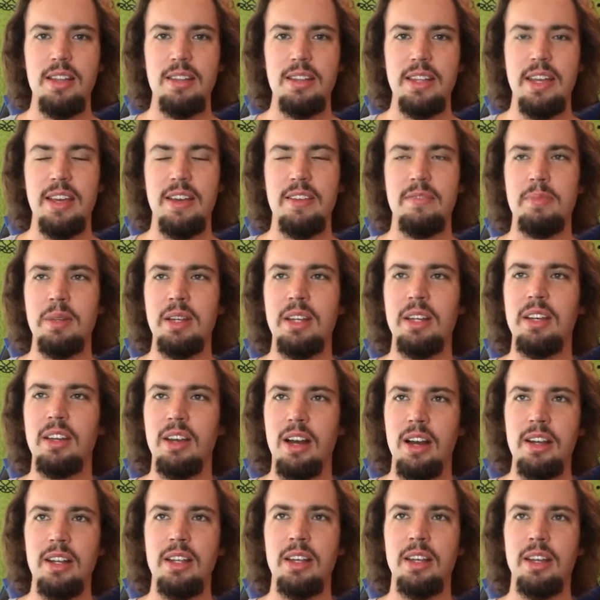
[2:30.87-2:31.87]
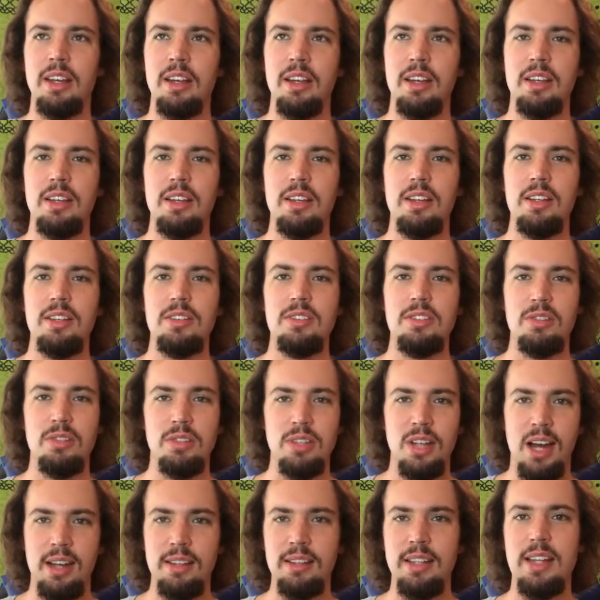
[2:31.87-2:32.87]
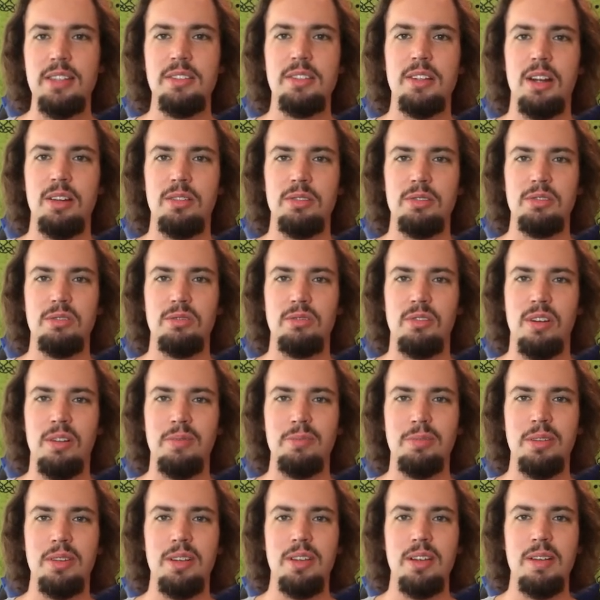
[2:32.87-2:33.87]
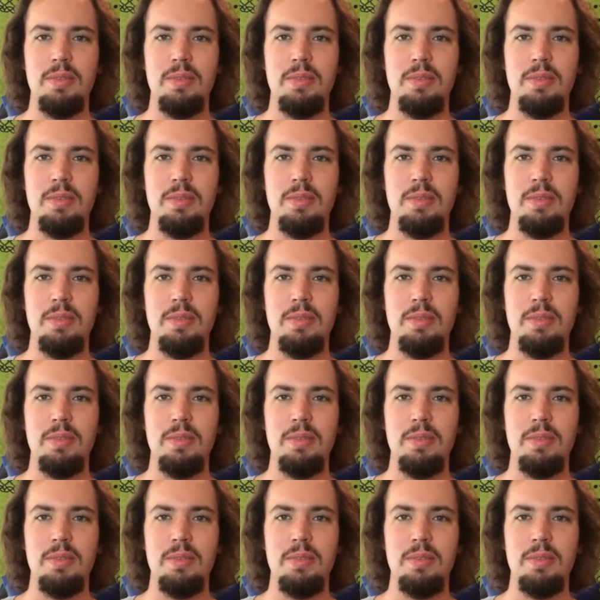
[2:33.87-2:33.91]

they have been gunning to not let Donald Trump